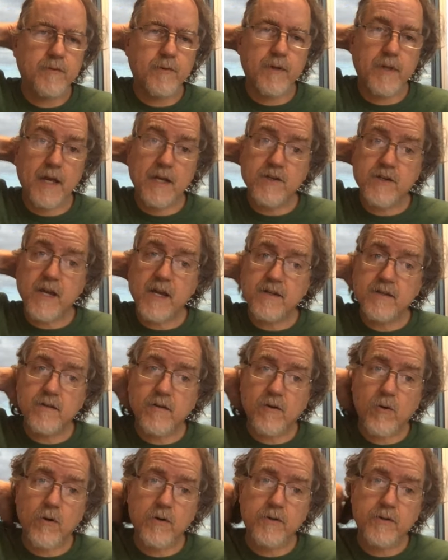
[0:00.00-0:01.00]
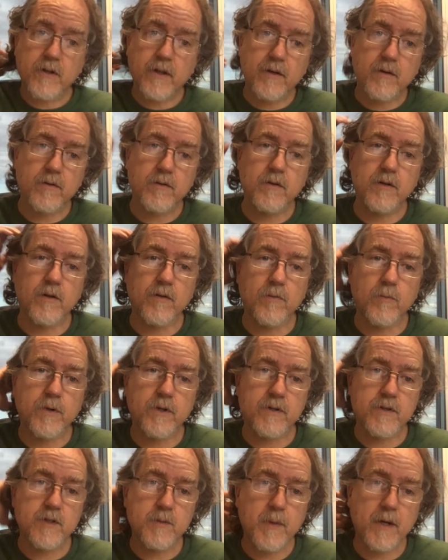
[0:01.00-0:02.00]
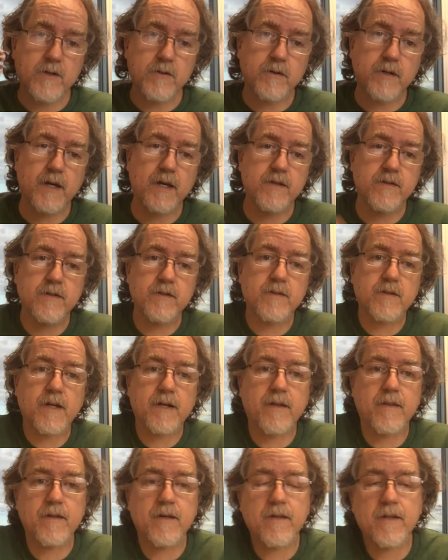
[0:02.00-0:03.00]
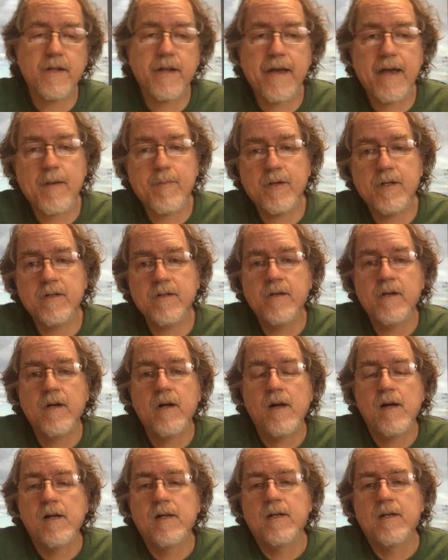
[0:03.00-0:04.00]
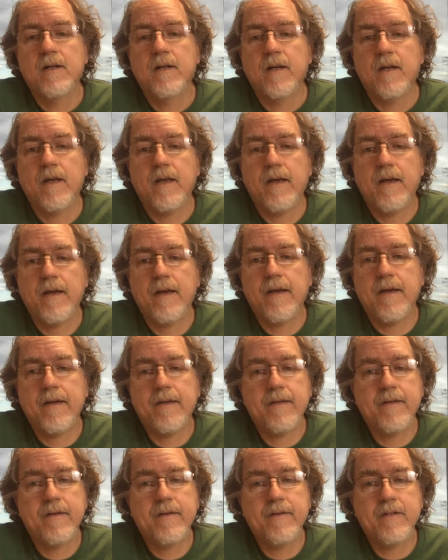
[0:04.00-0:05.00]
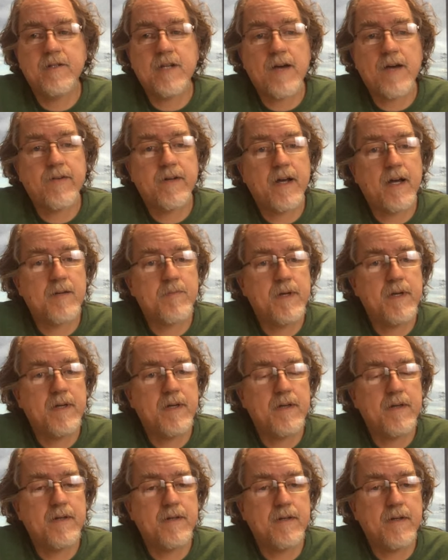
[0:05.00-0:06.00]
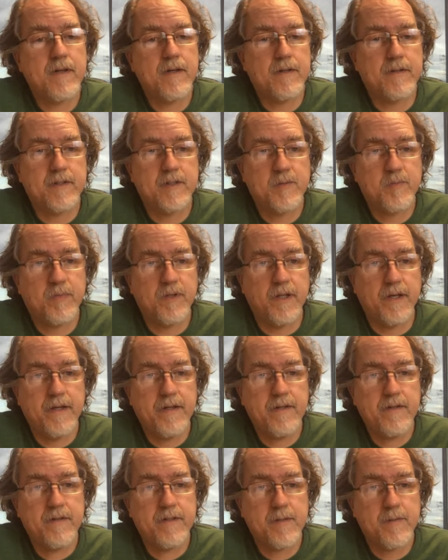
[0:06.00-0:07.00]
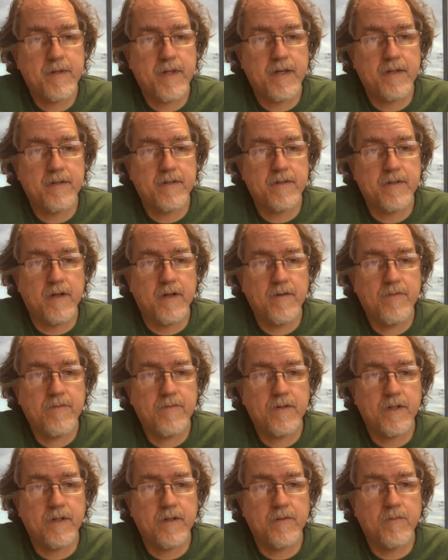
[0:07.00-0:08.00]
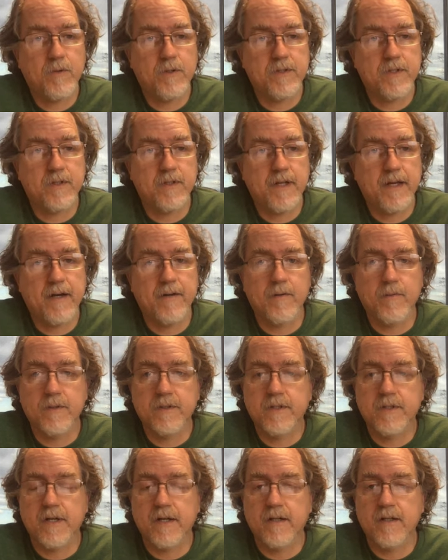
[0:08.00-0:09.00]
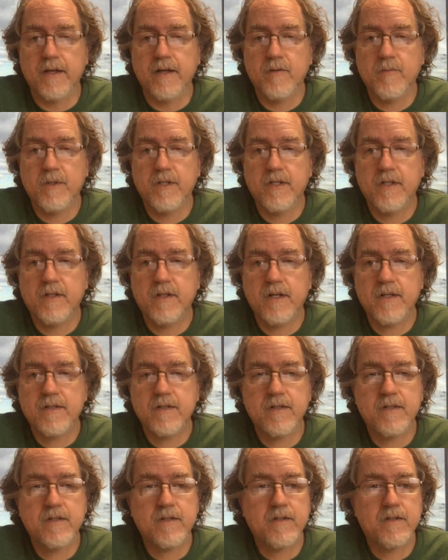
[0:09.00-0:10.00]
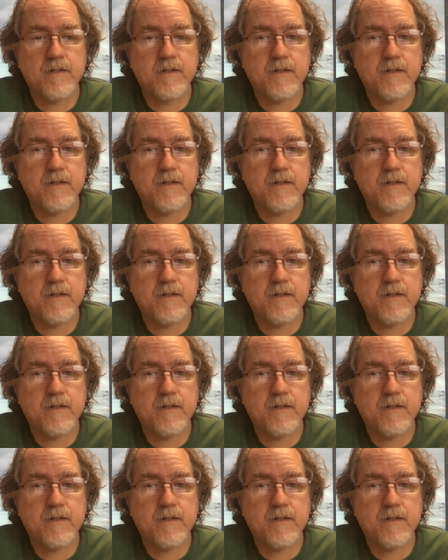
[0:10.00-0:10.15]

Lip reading: Edge cases, of course, are like the weird special cases kind of thing that happen, and the Java doc may explain some of that stuff, like what's allowed and what's not allowed, but it doesn't